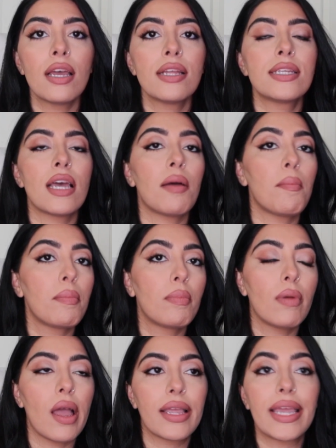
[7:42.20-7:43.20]
to
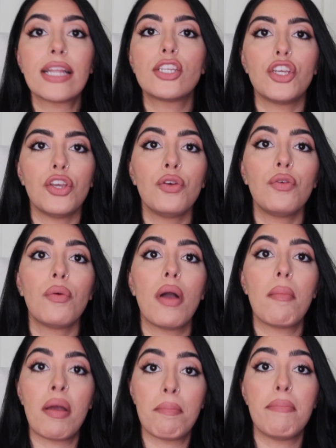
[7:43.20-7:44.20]
get to you
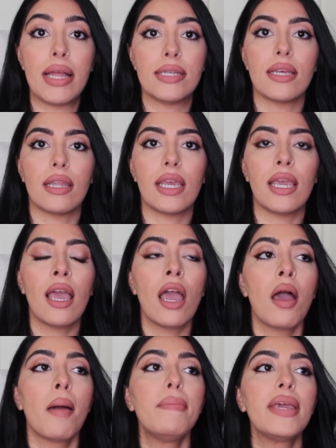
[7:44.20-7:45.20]
mentally.
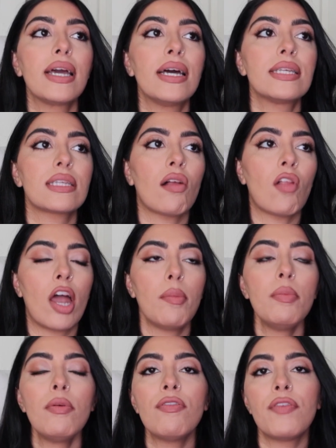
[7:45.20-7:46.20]
Because a lot of
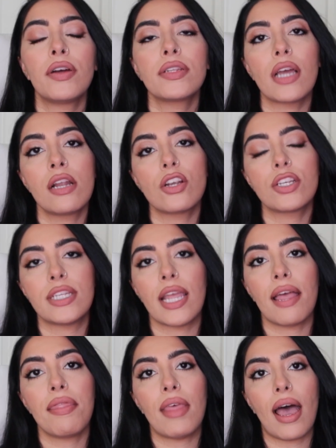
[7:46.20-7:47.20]
people fail to
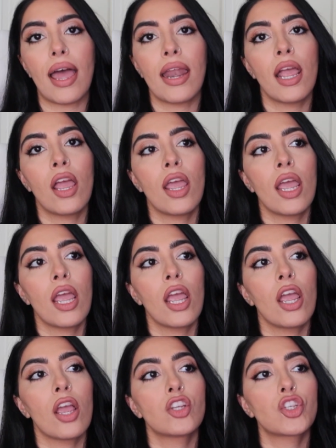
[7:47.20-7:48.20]
understand that
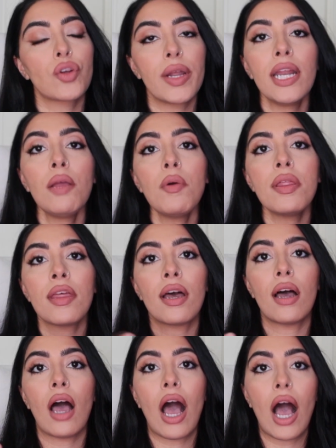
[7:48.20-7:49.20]
trading with
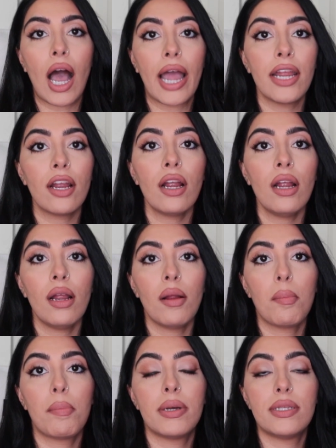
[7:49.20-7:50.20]
a higher
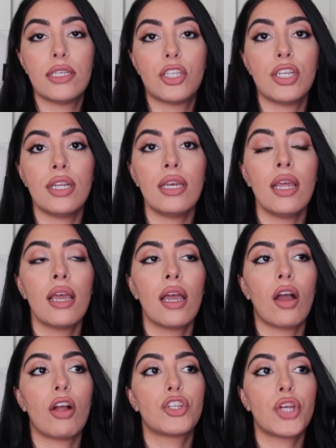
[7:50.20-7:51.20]
position
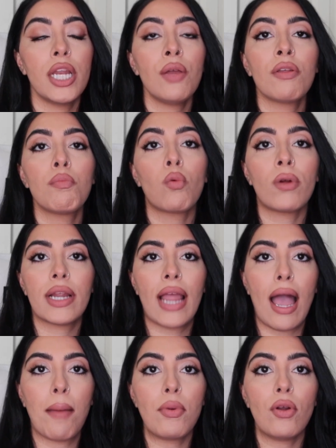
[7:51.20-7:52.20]
or trading with more
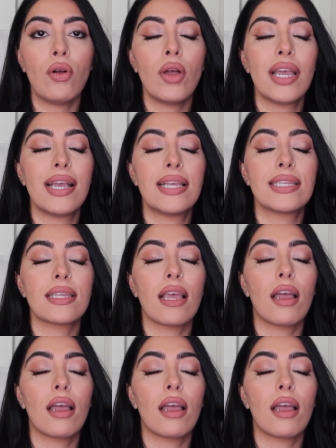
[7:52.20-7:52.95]
capital is